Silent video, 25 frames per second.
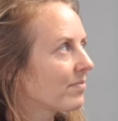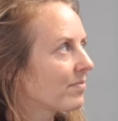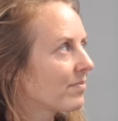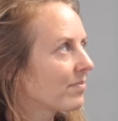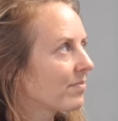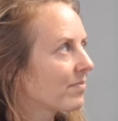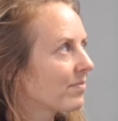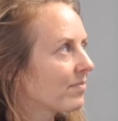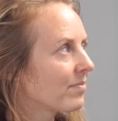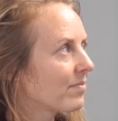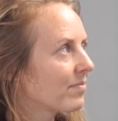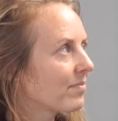
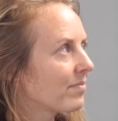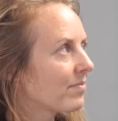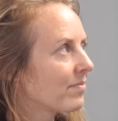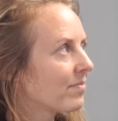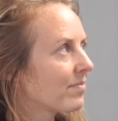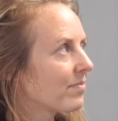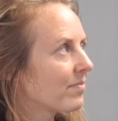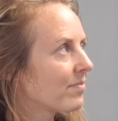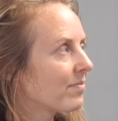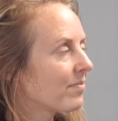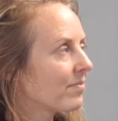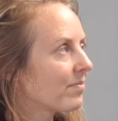
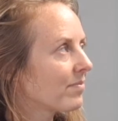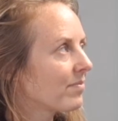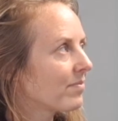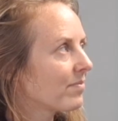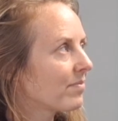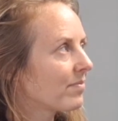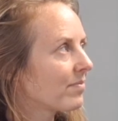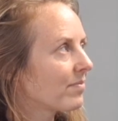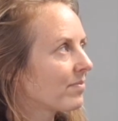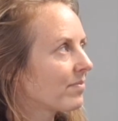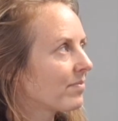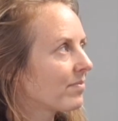
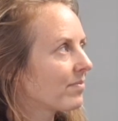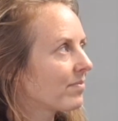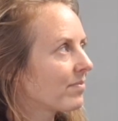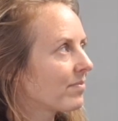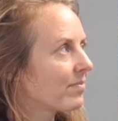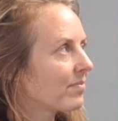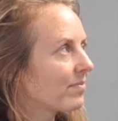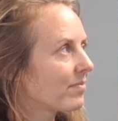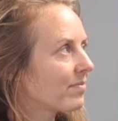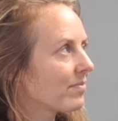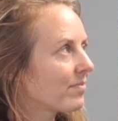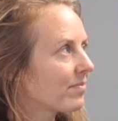
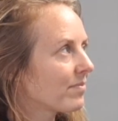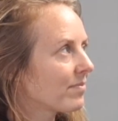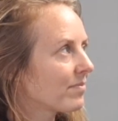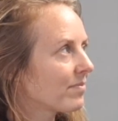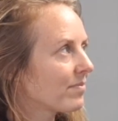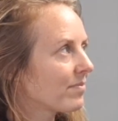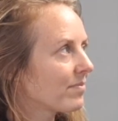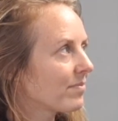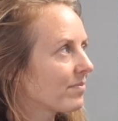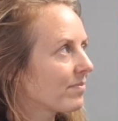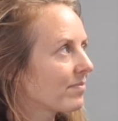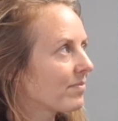
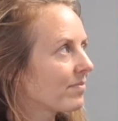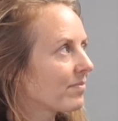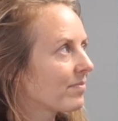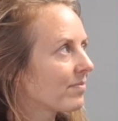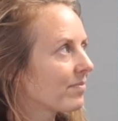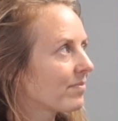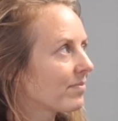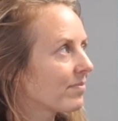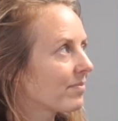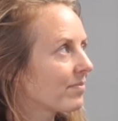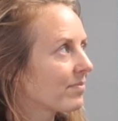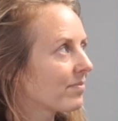
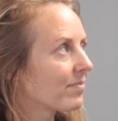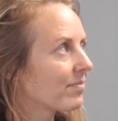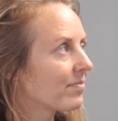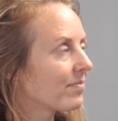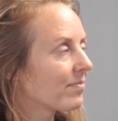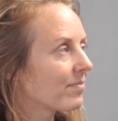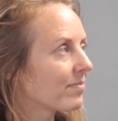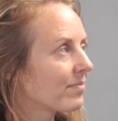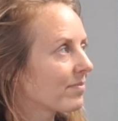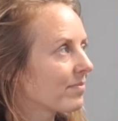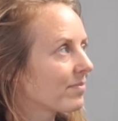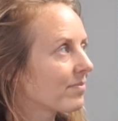
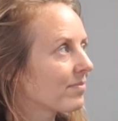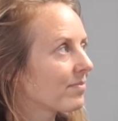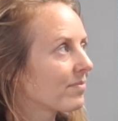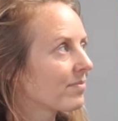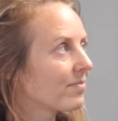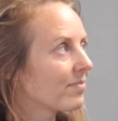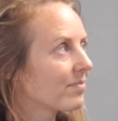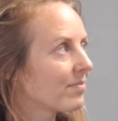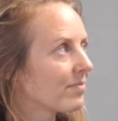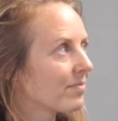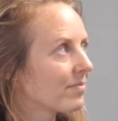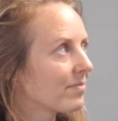
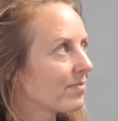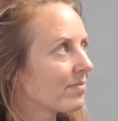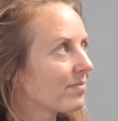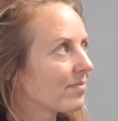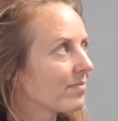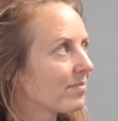[no speech]